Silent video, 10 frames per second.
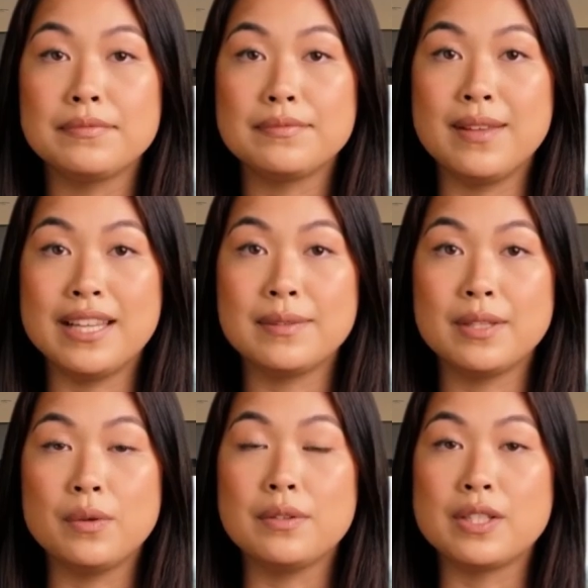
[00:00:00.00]
Money
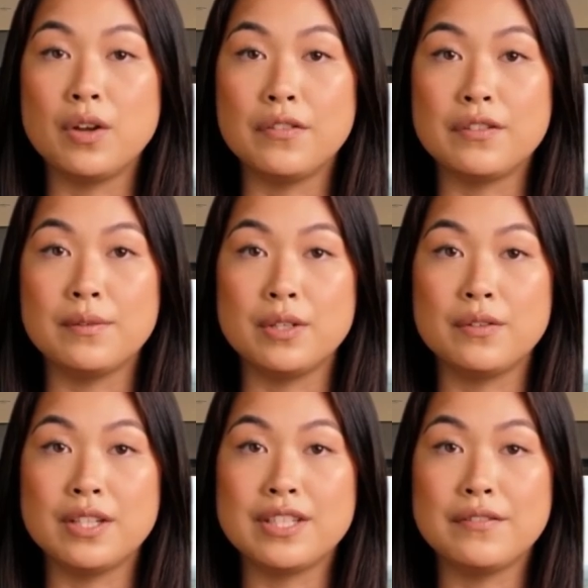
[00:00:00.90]
mules are often
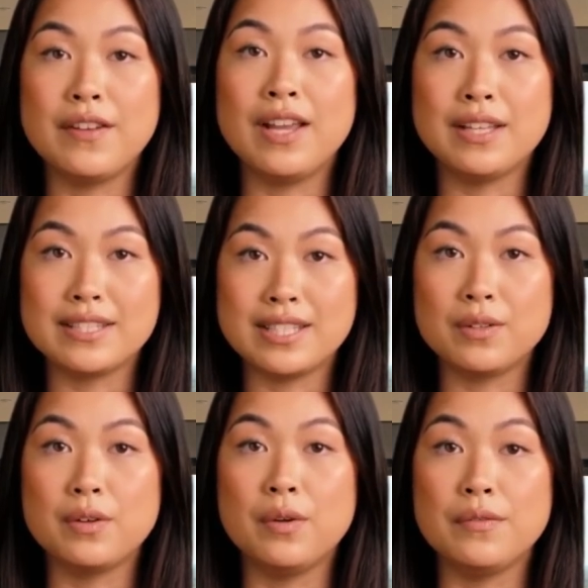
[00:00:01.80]
recruited via
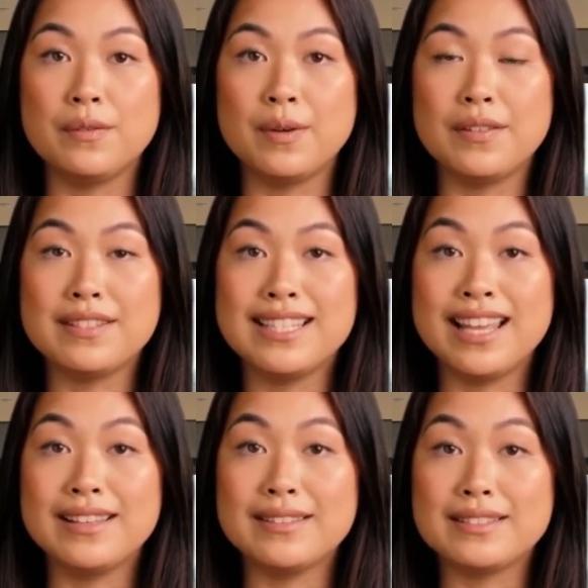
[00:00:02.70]
so-called love
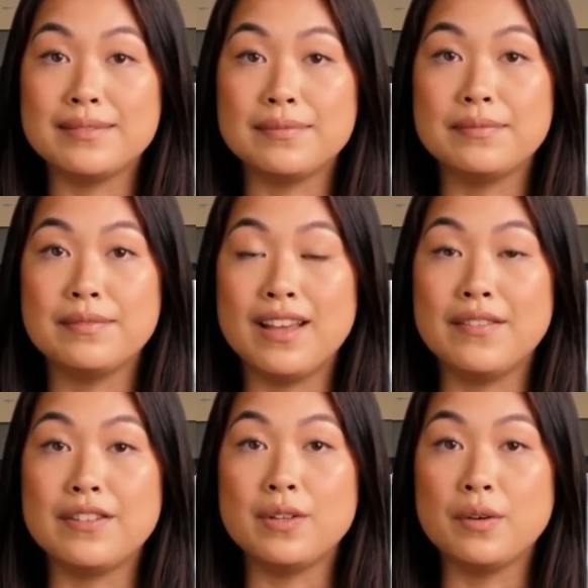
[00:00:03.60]
scams.
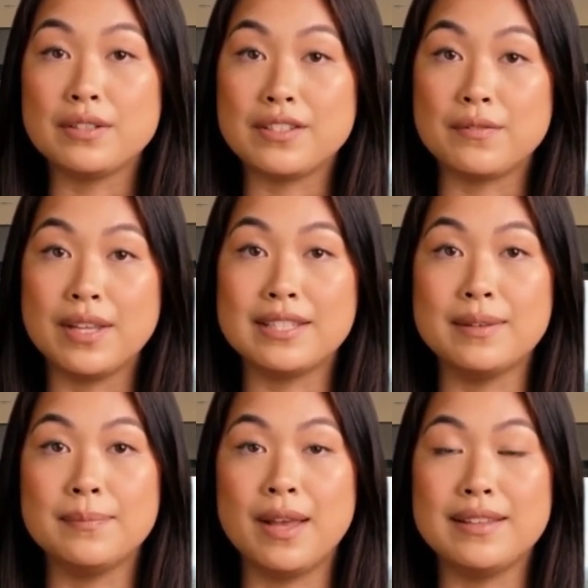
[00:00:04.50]
Over the course of weeks
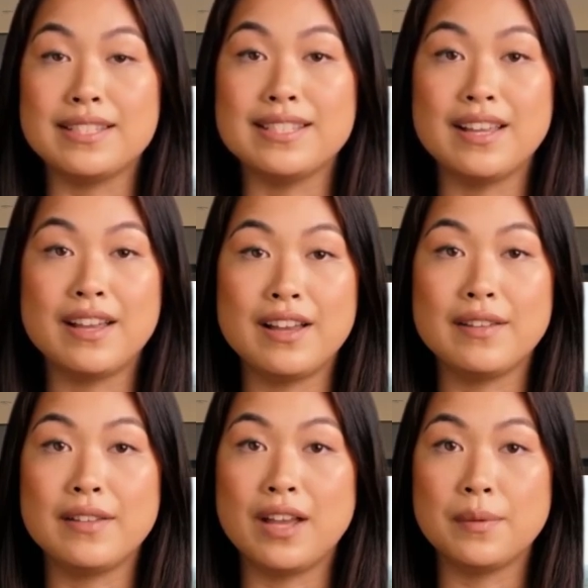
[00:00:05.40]
or months,
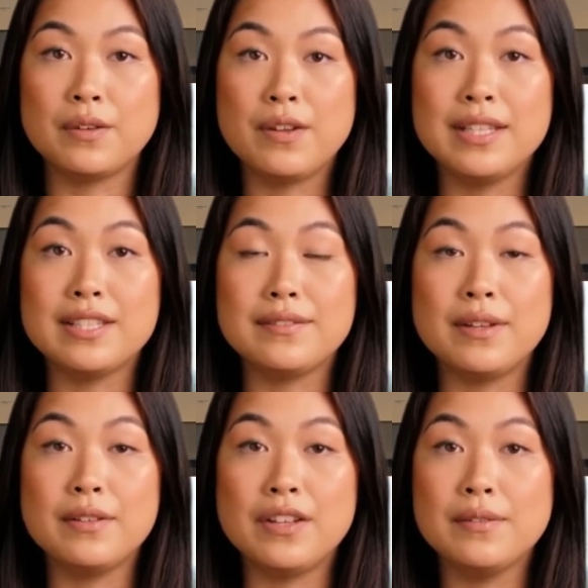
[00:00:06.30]
the perpetrators
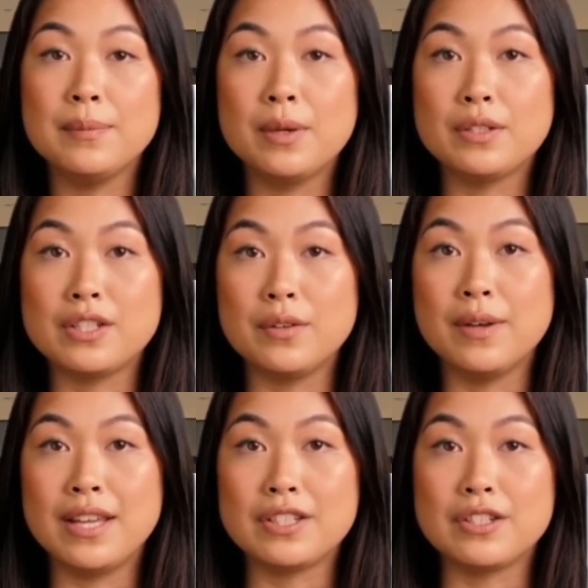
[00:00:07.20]
build up emotional
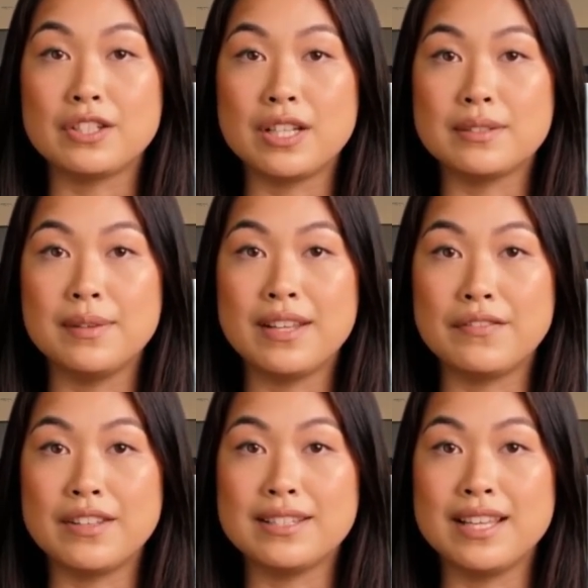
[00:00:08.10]
relationships with their
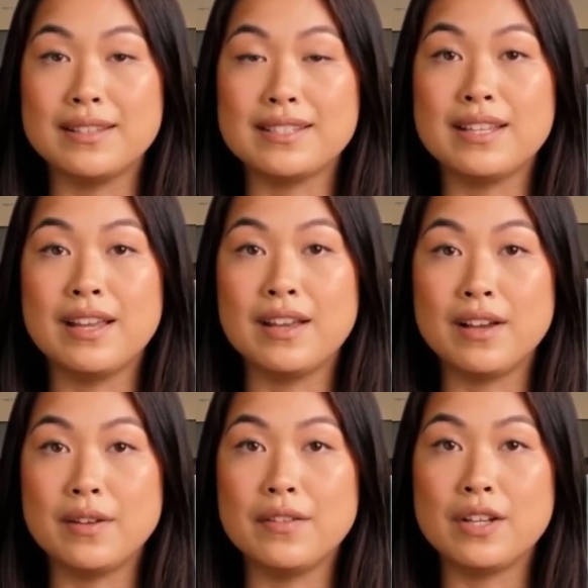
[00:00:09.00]
victims,
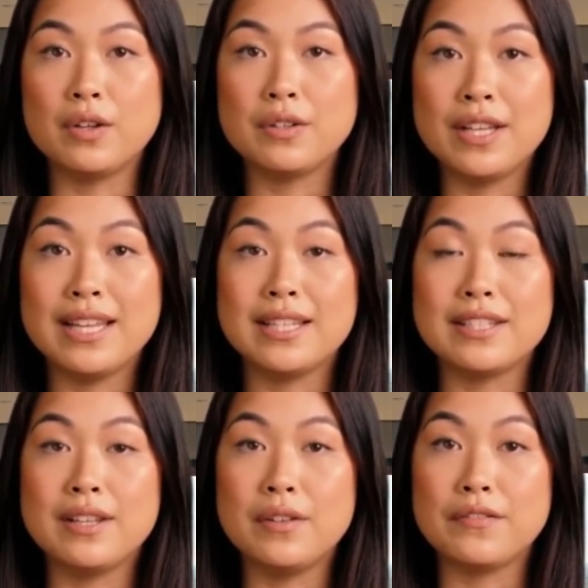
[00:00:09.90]
who they usually get
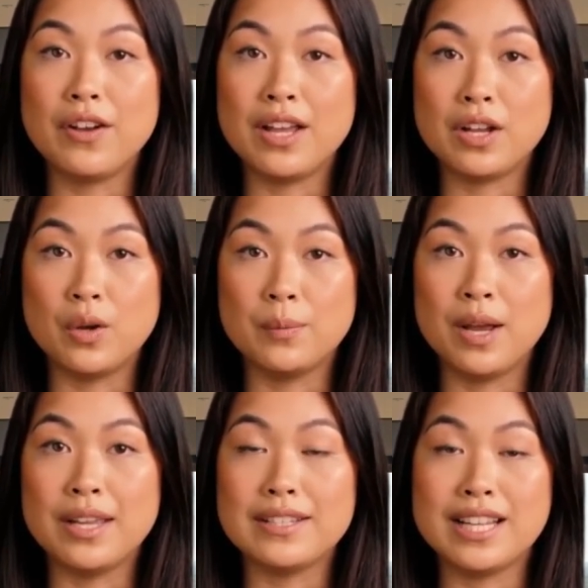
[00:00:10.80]
to know via
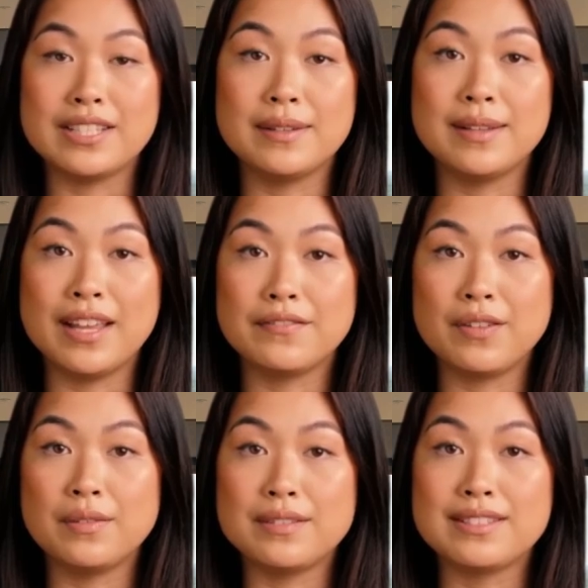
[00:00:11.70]
online dating
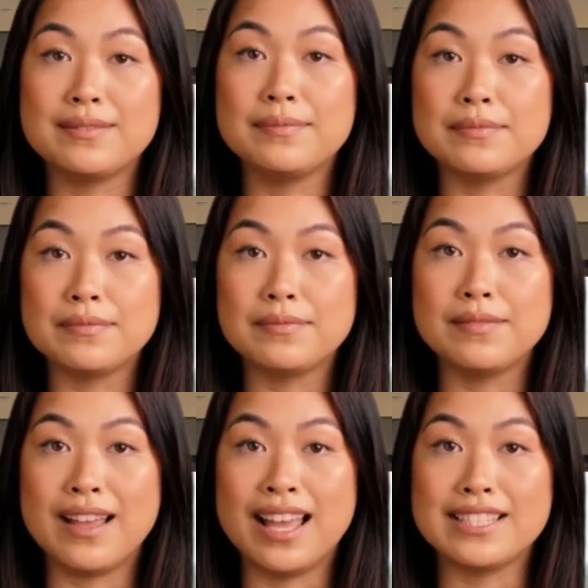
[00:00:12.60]
platforms.
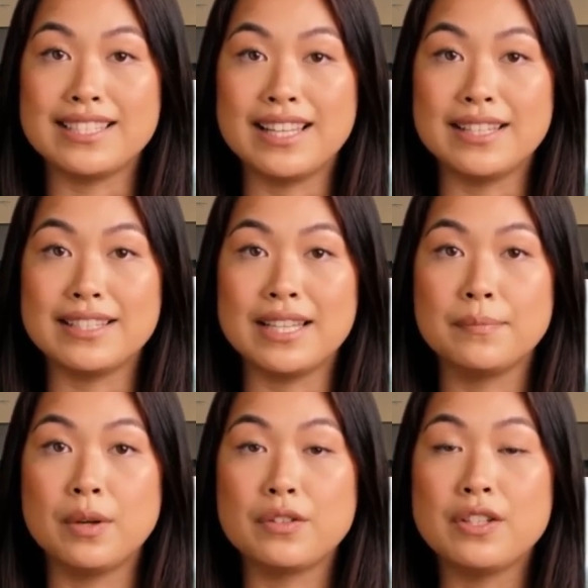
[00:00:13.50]
As soon as the
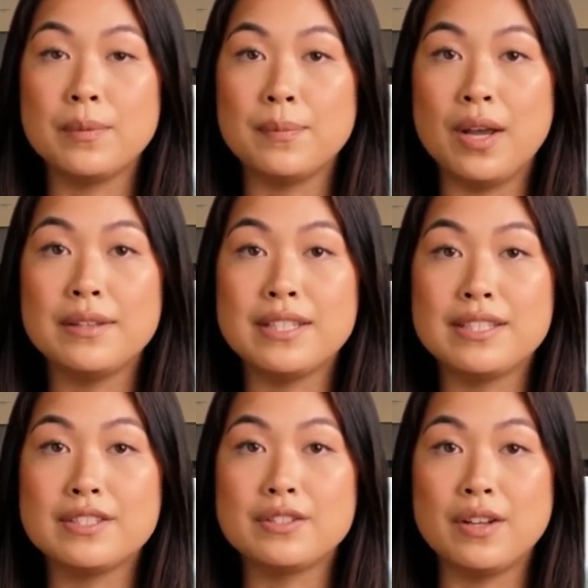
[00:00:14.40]
emotional bond
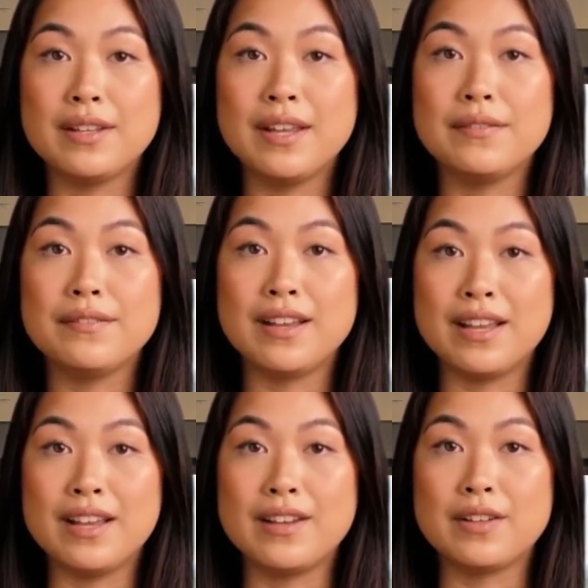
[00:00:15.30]
is strong enough,
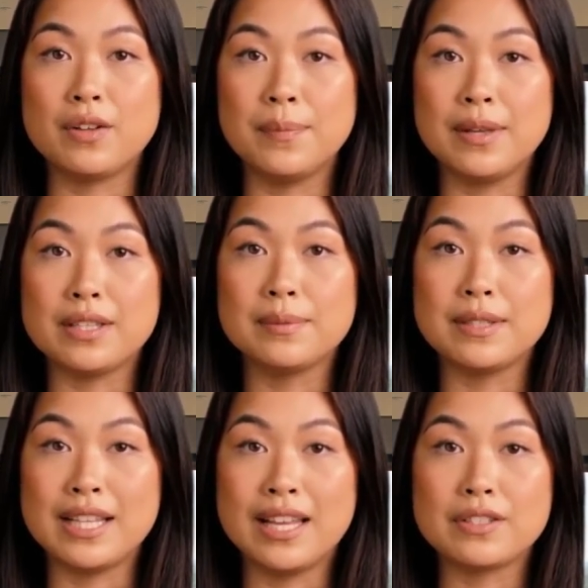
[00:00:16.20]
the criminals
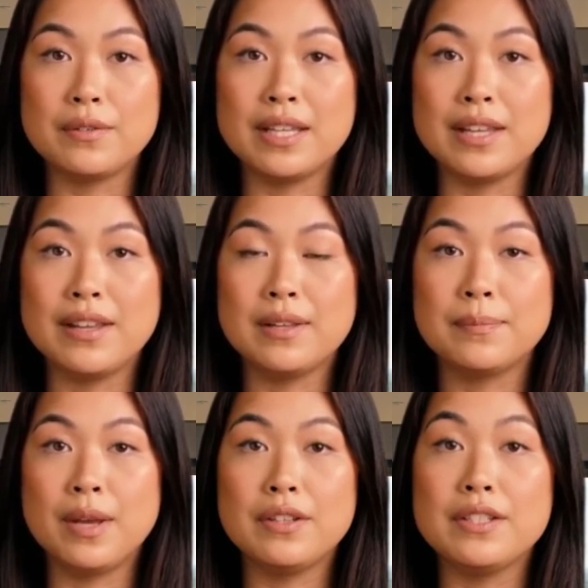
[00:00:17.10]
pretend to be in an
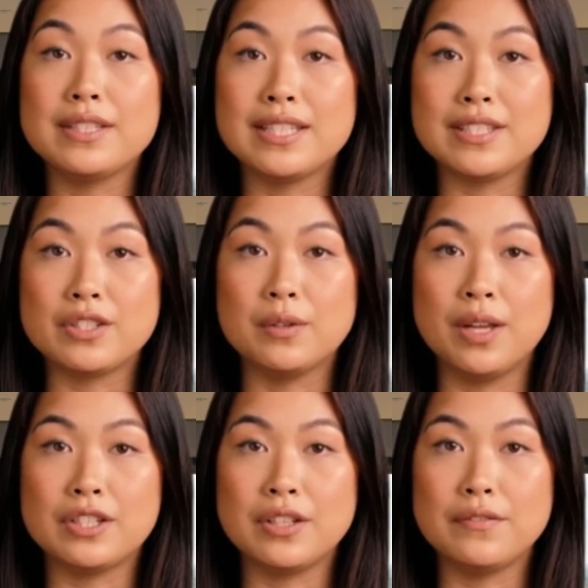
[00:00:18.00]
emergency
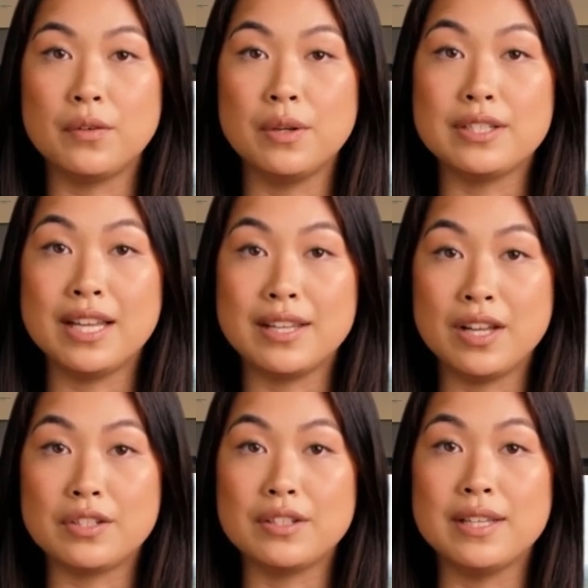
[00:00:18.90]
situation for which they
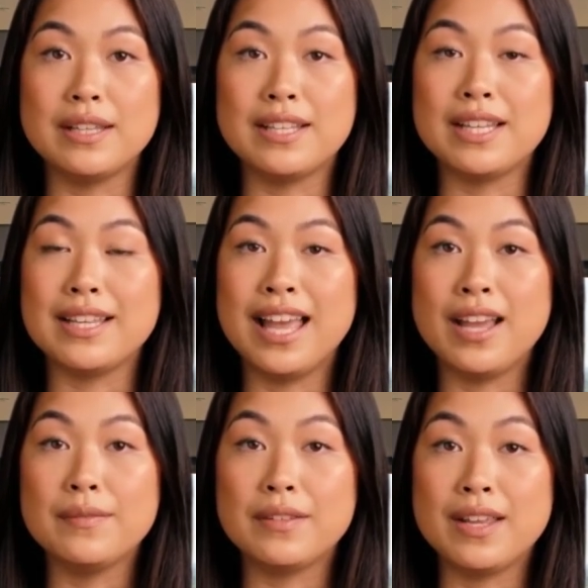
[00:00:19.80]
urgently need
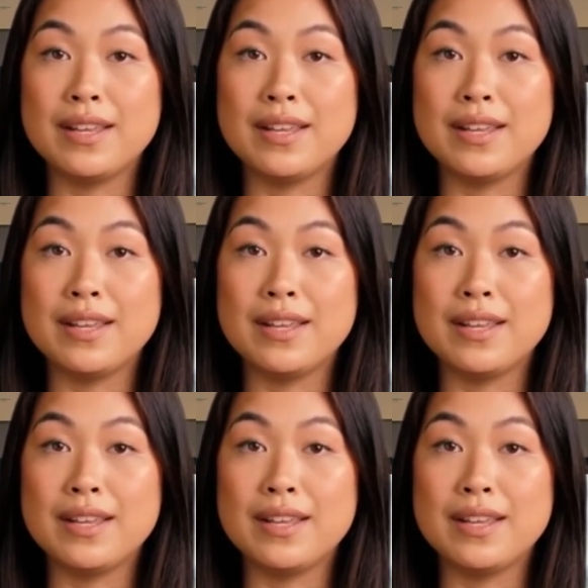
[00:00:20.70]
help.